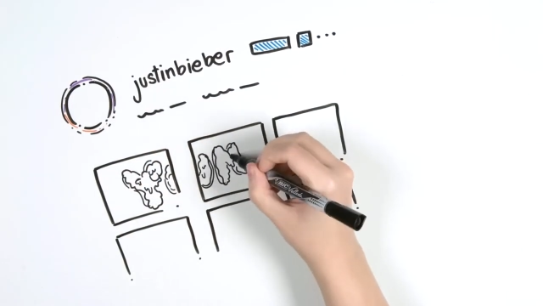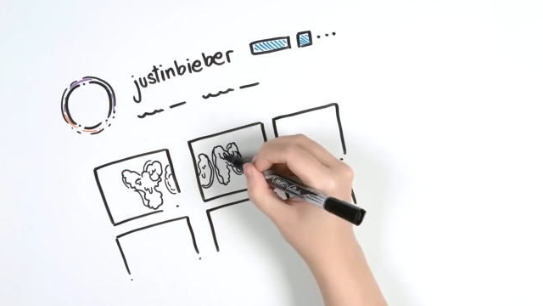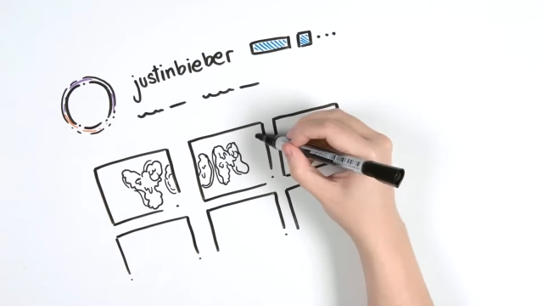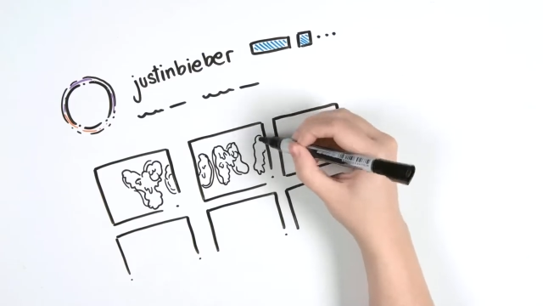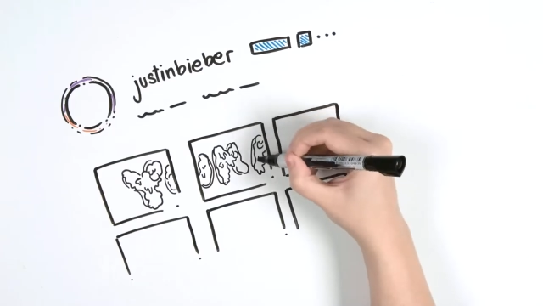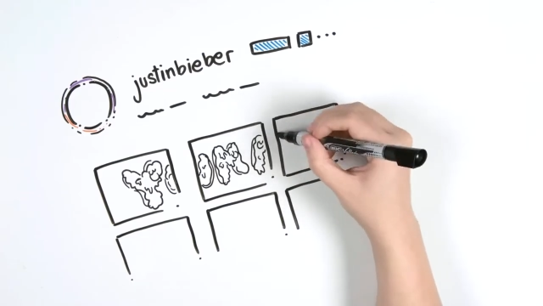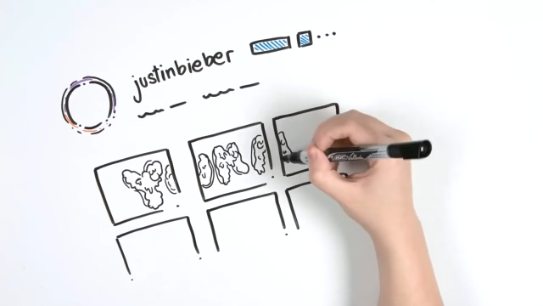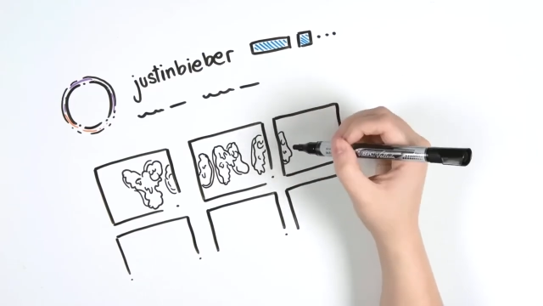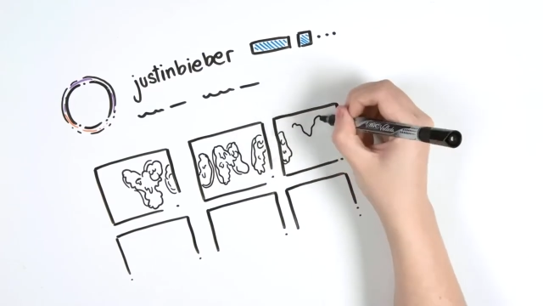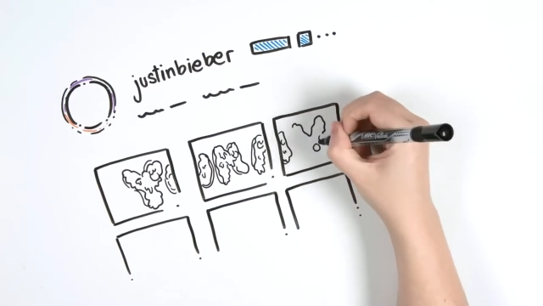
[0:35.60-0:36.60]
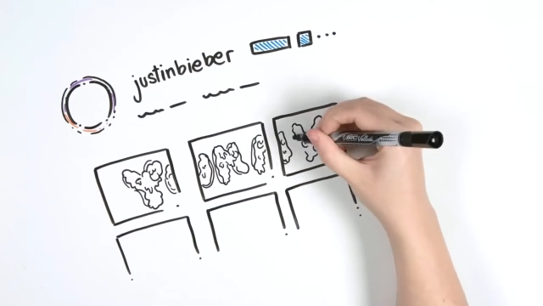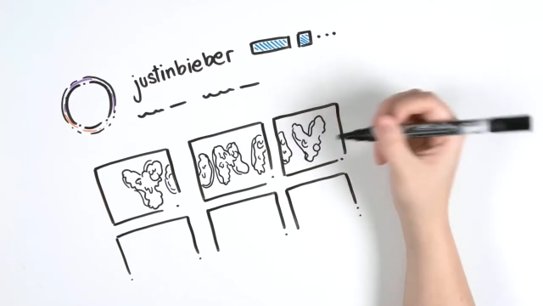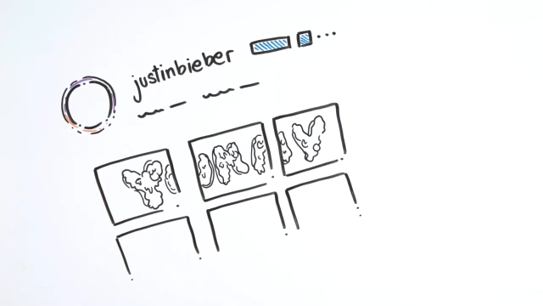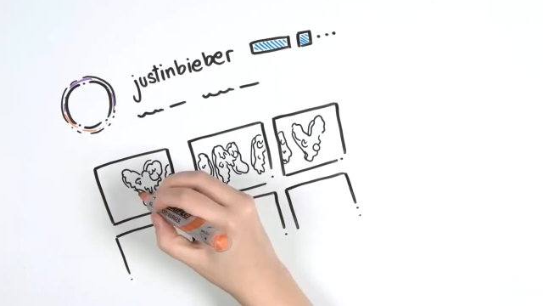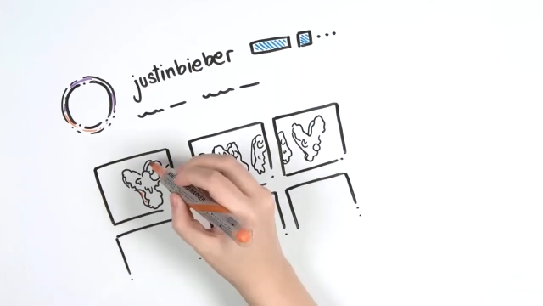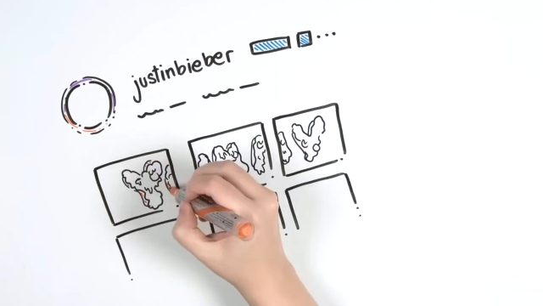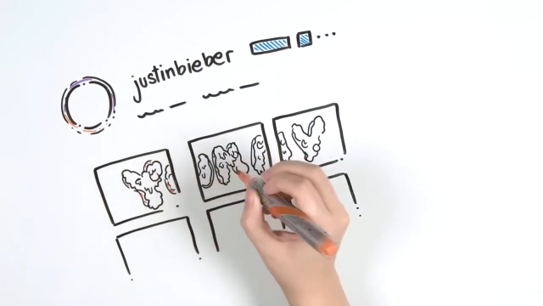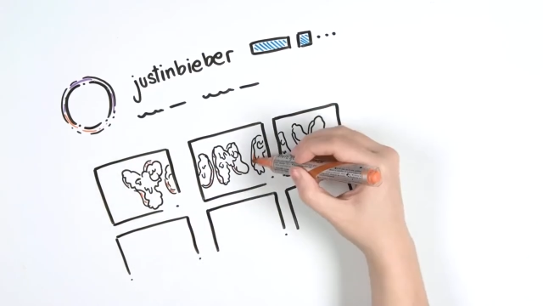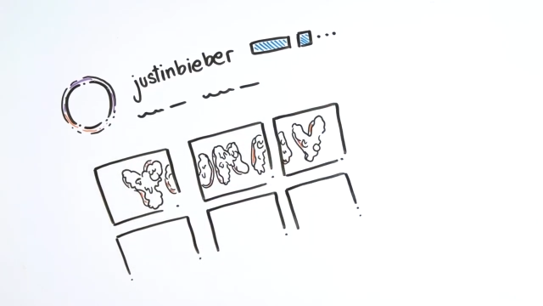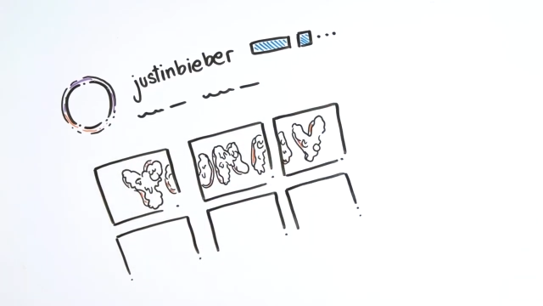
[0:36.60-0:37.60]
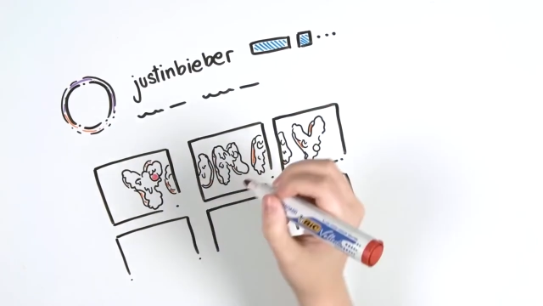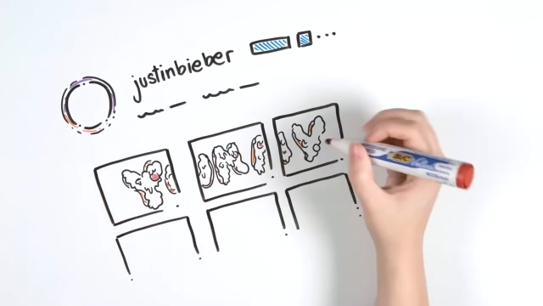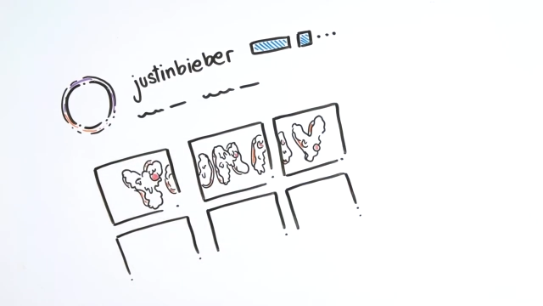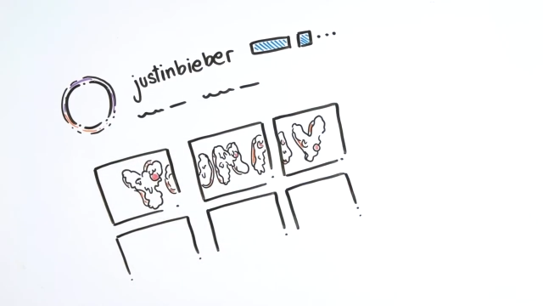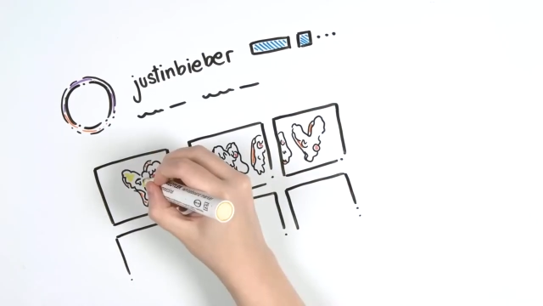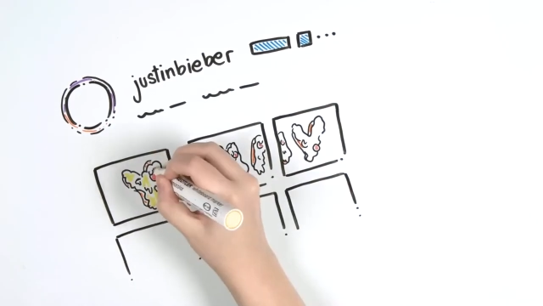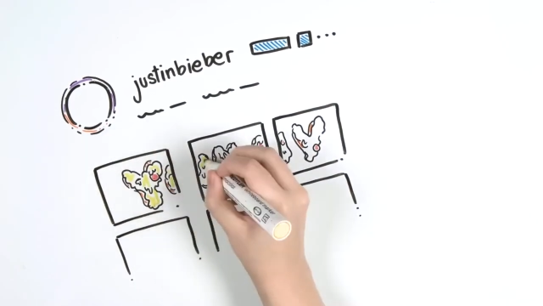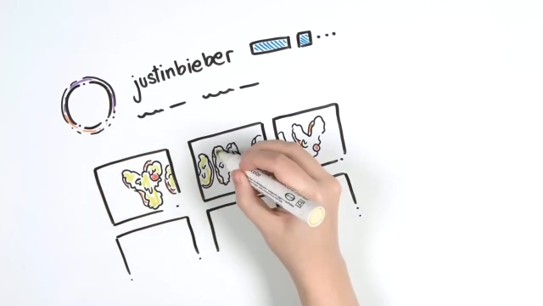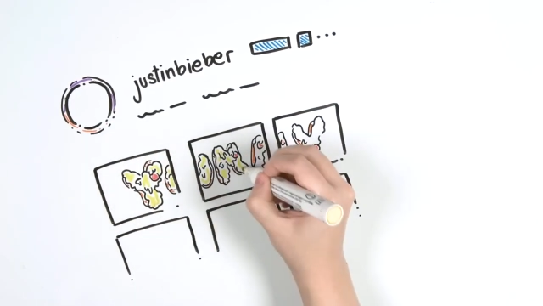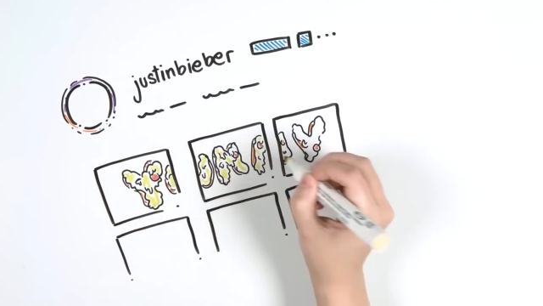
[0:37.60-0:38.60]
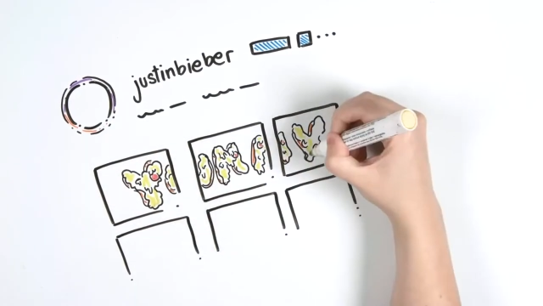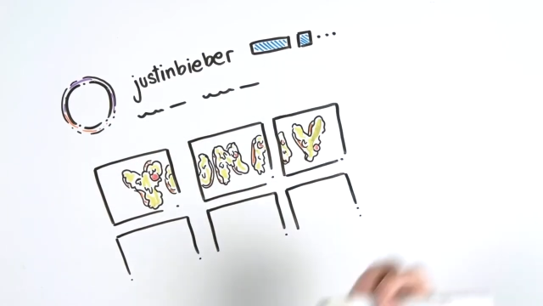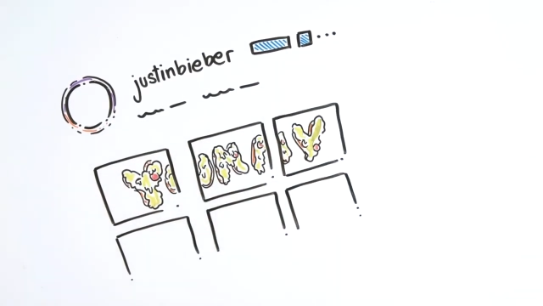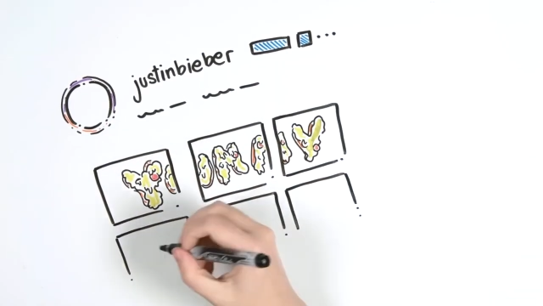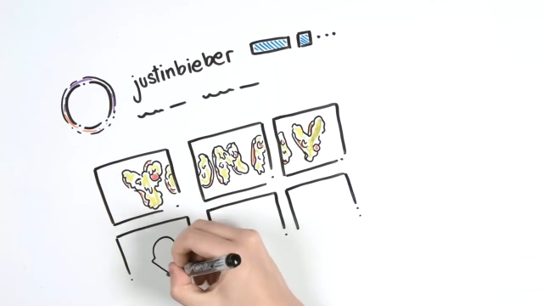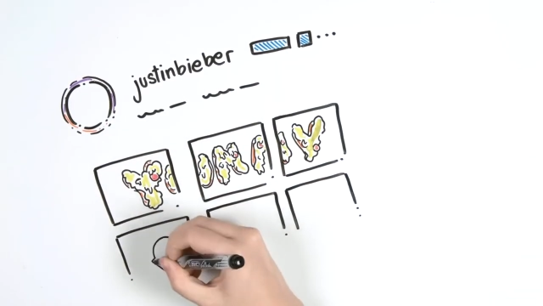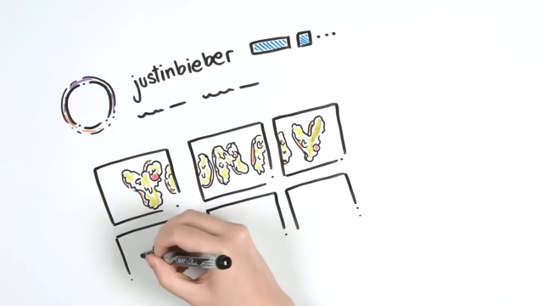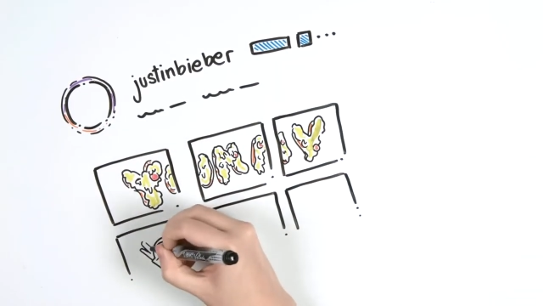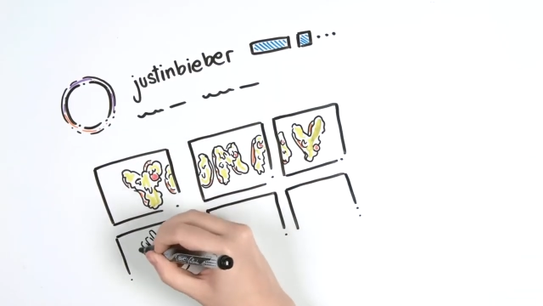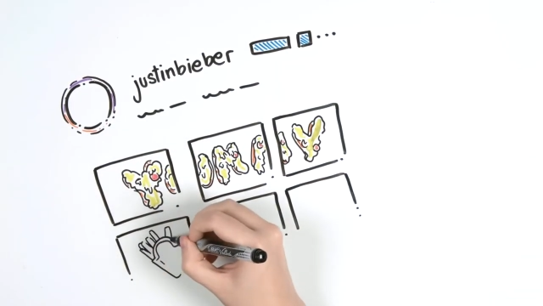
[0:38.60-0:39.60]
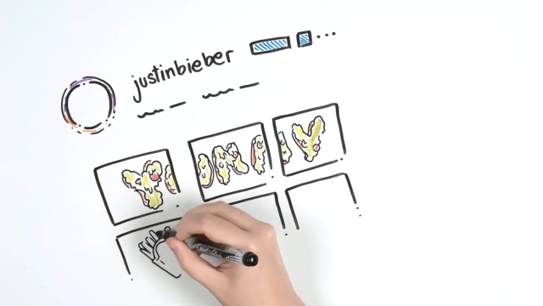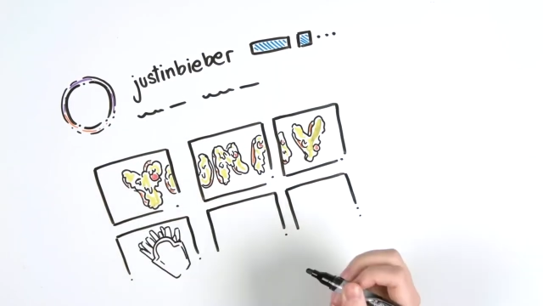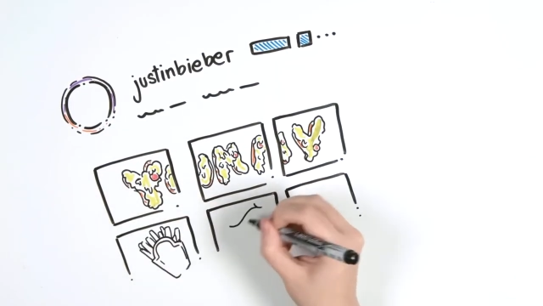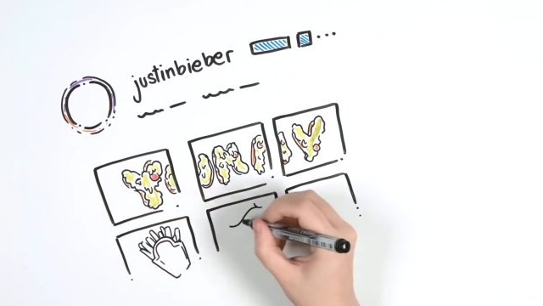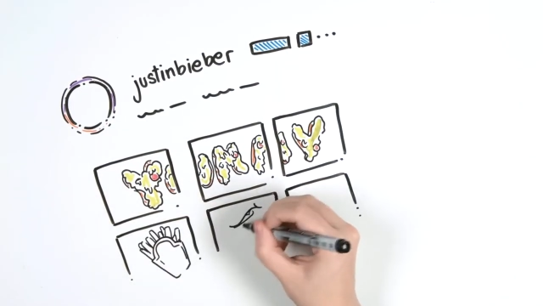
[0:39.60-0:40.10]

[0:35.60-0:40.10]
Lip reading: Nobody's mouth can be seen.